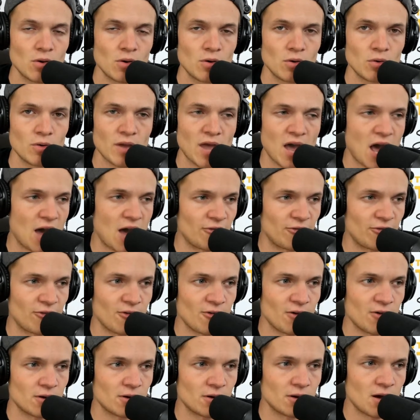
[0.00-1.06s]
We have
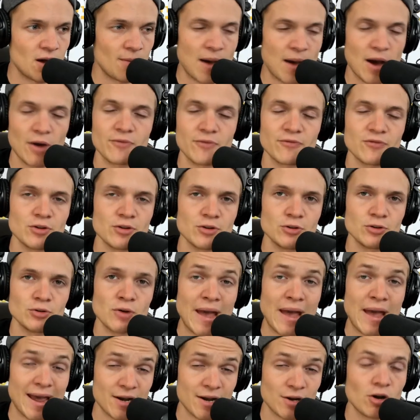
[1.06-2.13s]
a mountain view
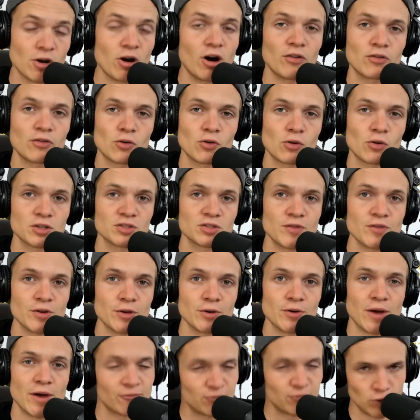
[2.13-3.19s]
and a golf course
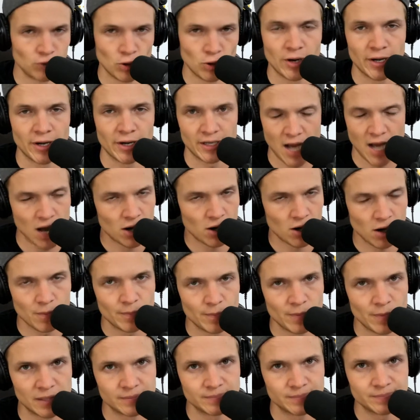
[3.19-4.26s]
view and flooring, not carpet.